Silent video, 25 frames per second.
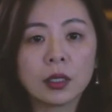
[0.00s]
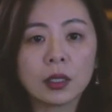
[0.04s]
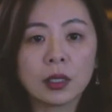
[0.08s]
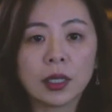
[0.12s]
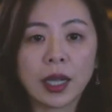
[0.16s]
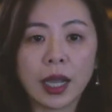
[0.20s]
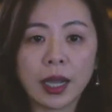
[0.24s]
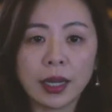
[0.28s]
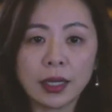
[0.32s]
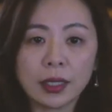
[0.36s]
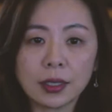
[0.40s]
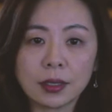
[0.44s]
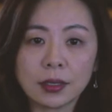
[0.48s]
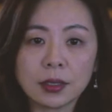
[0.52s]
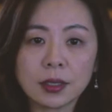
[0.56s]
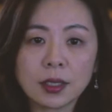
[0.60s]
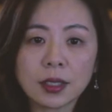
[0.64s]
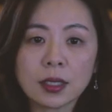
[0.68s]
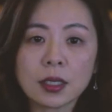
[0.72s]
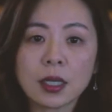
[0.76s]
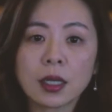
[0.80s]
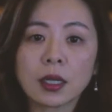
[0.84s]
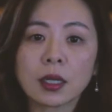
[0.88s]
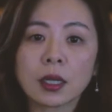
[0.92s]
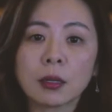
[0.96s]

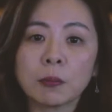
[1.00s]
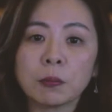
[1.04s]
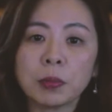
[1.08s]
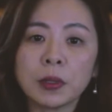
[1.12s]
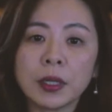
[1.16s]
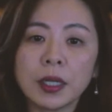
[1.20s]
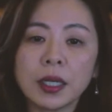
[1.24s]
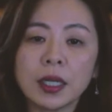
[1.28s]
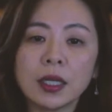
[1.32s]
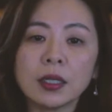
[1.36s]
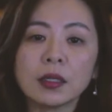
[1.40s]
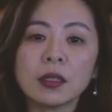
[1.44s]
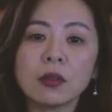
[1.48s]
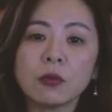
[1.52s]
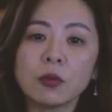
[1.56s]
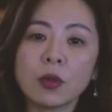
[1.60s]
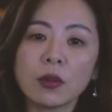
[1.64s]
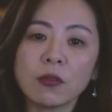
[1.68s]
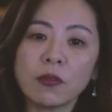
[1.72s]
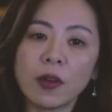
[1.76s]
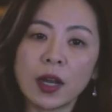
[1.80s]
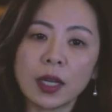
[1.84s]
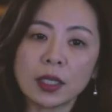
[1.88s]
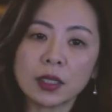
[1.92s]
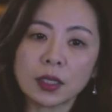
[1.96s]
Guidance, Completing the
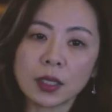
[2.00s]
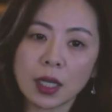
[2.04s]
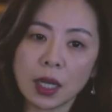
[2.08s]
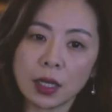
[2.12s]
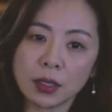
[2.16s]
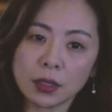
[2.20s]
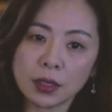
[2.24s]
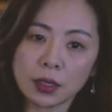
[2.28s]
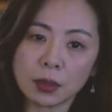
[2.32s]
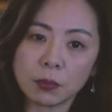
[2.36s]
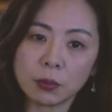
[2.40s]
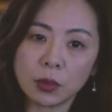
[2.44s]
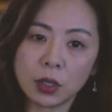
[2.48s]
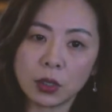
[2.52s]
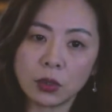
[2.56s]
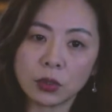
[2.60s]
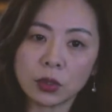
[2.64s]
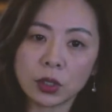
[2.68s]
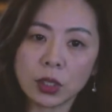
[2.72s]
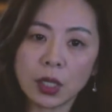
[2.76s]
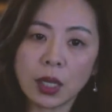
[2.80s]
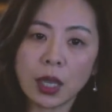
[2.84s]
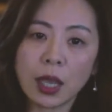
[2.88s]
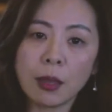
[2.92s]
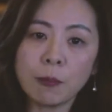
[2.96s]
Revised Concept
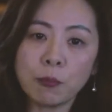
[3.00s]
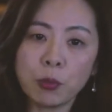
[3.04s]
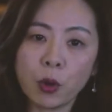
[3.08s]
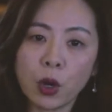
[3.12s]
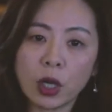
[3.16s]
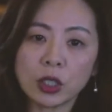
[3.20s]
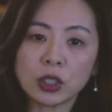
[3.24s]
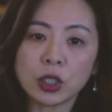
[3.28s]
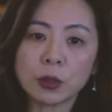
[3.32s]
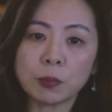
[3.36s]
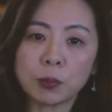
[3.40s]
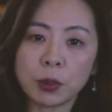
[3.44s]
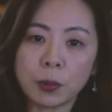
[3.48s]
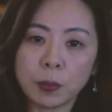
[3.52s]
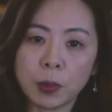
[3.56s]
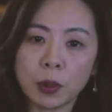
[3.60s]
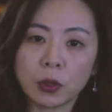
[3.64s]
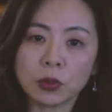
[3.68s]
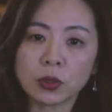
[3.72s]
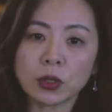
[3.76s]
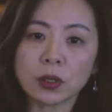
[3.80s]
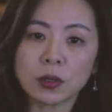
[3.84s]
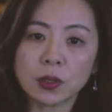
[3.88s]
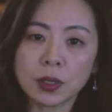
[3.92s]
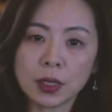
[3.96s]
Note and Project
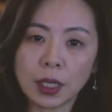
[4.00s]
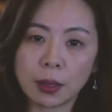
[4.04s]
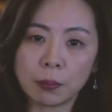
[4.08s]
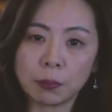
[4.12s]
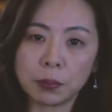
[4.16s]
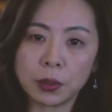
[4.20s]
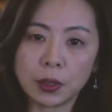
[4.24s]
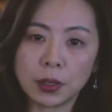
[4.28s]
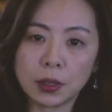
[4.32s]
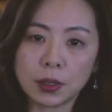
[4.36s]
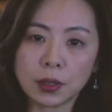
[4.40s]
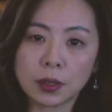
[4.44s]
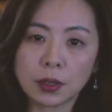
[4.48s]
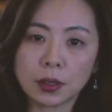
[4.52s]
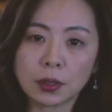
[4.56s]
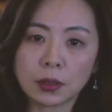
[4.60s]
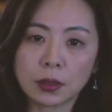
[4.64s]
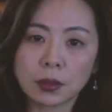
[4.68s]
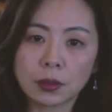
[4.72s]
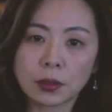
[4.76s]
Proposal Templates.